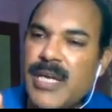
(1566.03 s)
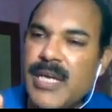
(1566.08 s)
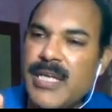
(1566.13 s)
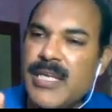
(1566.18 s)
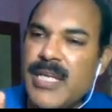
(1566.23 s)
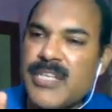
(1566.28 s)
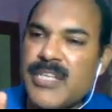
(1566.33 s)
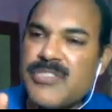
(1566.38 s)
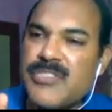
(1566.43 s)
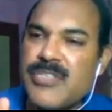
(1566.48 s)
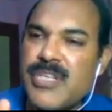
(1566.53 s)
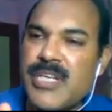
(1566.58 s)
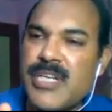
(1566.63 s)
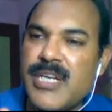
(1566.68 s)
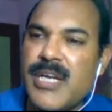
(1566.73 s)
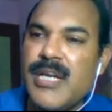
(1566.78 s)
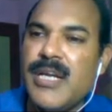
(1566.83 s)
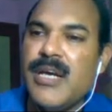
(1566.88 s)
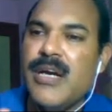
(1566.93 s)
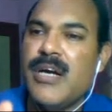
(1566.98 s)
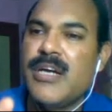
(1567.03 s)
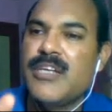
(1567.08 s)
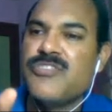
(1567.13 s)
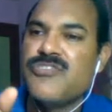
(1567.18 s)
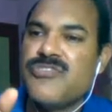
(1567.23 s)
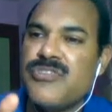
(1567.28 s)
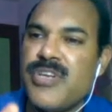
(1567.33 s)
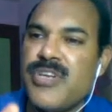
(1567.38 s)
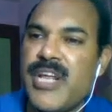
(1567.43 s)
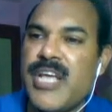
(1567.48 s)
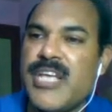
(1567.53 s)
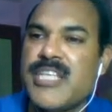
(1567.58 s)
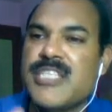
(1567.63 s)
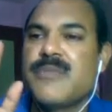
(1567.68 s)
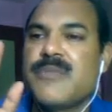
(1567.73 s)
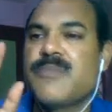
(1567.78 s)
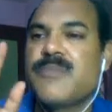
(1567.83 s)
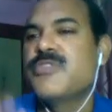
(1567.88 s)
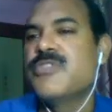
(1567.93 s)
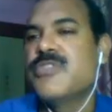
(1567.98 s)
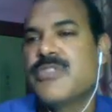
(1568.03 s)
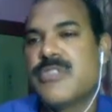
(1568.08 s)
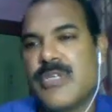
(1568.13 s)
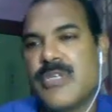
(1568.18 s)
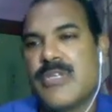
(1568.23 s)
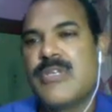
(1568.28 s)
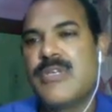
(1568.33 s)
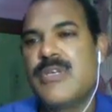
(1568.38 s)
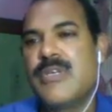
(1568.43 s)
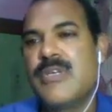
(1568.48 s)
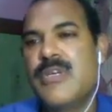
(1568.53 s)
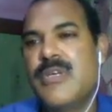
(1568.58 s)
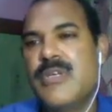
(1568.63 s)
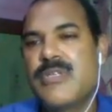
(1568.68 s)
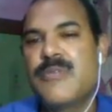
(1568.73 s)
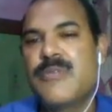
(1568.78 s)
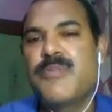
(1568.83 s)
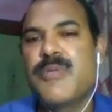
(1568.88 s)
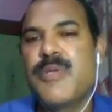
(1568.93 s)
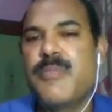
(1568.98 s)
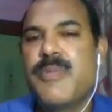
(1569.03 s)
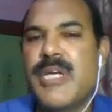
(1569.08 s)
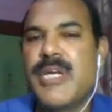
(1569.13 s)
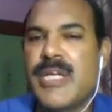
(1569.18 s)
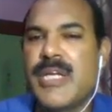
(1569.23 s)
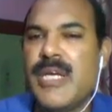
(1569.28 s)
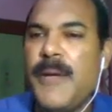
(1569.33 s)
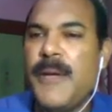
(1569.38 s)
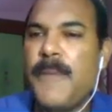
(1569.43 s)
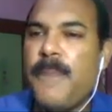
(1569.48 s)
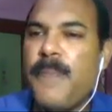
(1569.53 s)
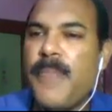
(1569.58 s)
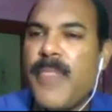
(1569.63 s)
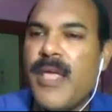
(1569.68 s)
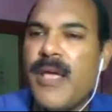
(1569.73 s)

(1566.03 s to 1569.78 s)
in extended or uh, stretched position to prevent a